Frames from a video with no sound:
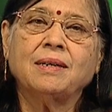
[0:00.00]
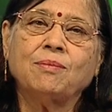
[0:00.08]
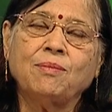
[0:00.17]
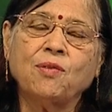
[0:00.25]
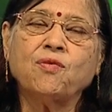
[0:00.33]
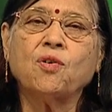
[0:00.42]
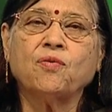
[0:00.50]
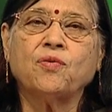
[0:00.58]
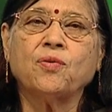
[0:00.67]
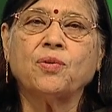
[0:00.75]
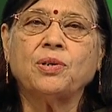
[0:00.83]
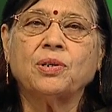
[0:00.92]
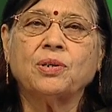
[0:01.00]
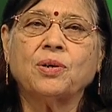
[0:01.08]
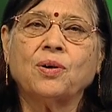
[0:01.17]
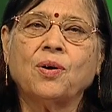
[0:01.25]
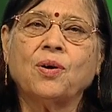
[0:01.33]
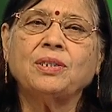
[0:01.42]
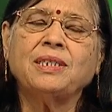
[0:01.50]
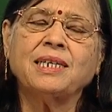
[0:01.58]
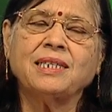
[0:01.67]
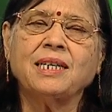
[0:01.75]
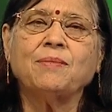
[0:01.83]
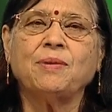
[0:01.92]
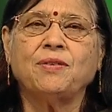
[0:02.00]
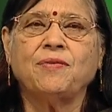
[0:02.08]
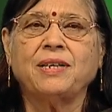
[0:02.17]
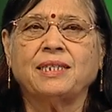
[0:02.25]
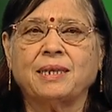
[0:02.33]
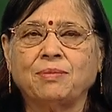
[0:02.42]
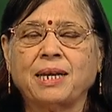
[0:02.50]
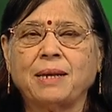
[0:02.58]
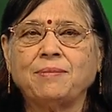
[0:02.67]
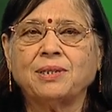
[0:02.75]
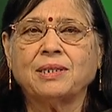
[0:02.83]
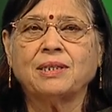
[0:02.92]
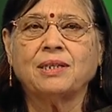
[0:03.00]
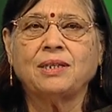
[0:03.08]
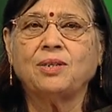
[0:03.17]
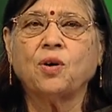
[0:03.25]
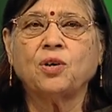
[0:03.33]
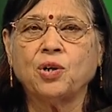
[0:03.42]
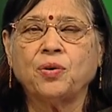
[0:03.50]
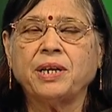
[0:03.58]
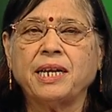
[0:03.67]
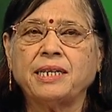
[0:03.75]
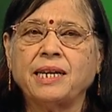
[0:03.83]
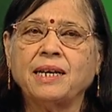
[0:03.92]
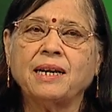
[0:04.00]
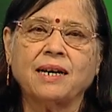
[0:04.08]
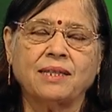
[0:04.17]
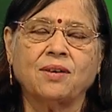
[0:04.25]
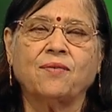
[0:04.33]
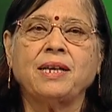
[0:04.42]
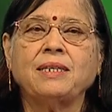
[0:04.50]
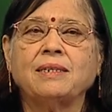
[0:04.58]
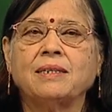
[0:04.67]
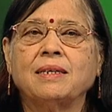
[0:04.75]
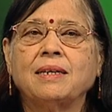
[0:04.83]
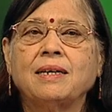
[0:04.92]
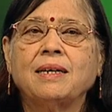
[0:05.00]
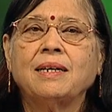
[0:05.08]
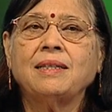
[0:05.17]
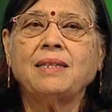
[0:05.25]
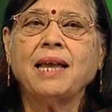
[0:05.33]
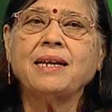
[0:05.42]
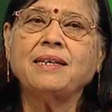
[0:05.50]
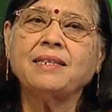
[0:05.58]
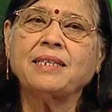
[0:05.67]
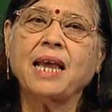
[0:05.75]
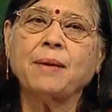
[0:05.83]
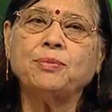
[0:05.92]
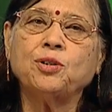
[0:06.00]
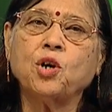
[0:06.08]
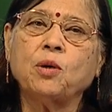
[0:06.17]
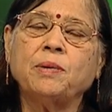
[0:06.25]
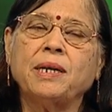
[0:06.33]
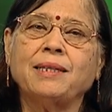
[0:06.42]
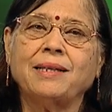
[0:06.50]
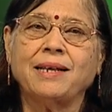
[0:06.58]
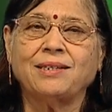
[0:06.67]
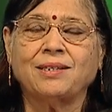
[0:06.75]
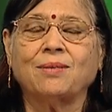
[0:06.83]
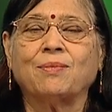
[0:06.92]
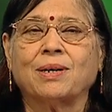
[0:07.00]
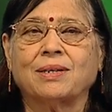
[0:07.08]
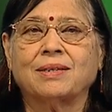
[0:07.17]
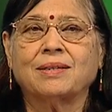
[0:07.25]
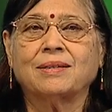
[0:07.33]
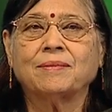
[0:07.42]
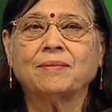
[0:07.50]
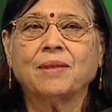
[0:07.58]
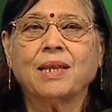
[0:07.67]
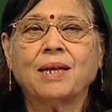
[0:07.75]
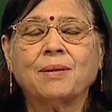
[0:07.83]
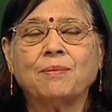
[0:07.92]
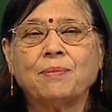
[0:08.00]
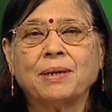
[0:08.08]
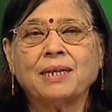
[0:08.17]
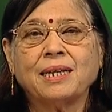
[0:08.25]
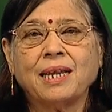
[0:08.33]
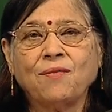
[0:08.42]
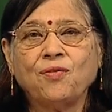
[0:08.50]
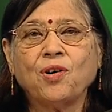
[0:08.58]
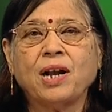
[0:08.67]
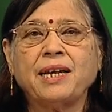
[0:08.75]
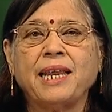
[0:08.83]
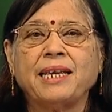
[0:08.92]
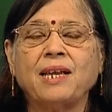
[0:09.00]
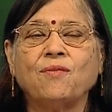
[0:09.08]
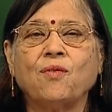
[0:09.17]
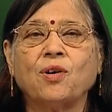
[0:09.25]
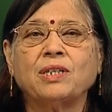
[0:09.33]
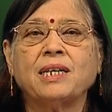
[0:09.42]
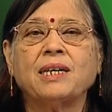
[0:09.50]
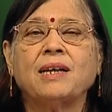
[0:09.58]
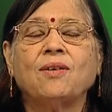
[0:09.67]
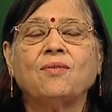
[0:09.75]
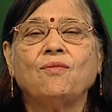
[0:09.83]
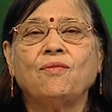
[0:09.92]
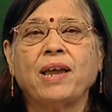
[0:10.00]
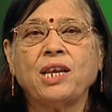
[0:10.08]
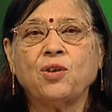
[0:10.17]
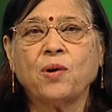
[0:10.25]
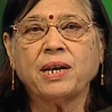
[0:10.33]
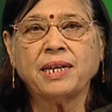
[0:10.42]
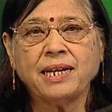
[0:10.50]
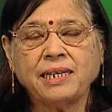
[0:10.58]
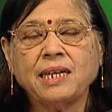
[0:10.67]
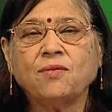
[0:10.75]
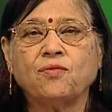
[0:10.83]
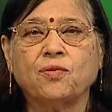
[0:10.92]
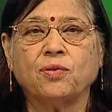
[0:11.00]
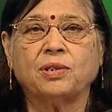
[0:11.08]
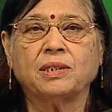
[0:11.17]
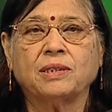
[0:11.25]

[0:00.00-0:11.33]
before food or just in between sometimes, not during eating otherwise, then it is absorbed in the stomach. But if you are taking water when you are eating food,